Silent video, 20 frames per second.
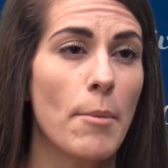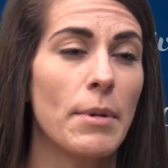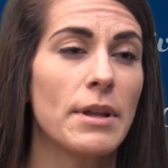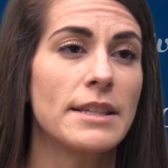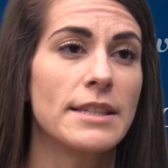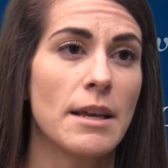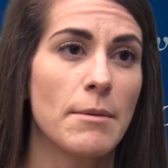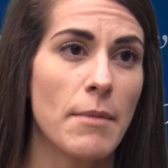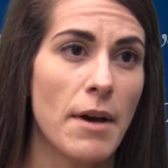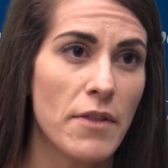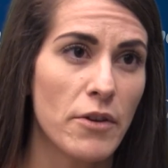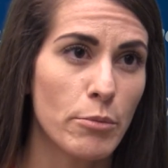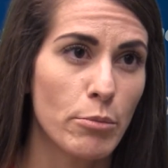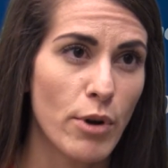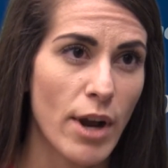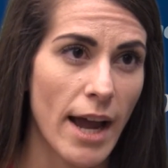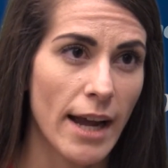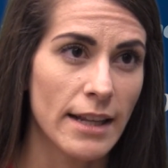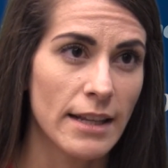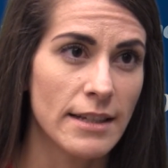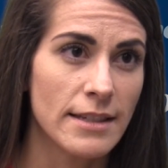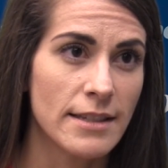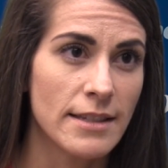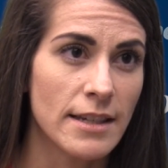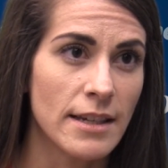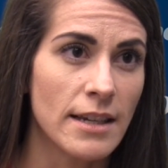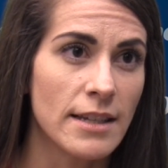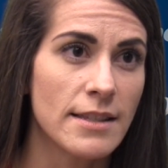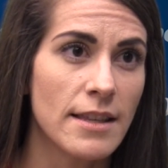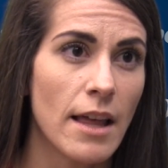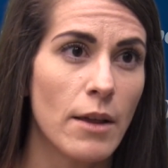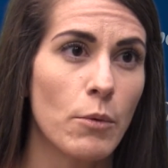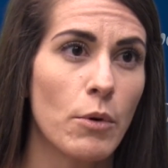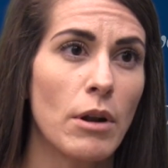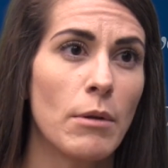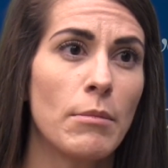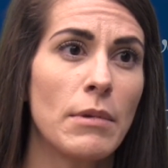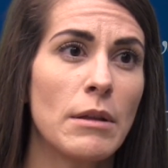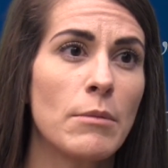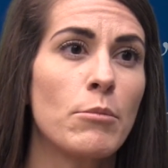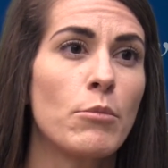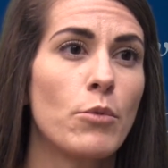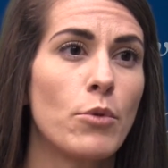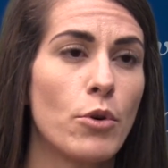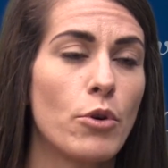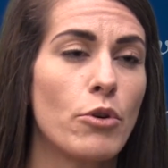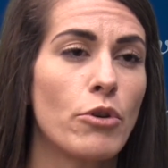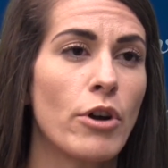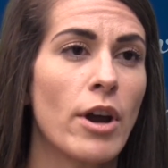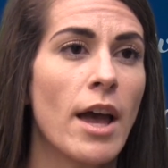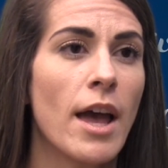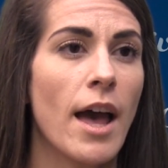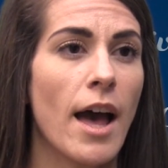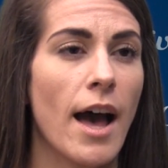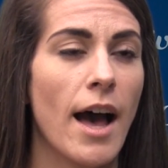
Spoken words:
but some other practices that were a bit more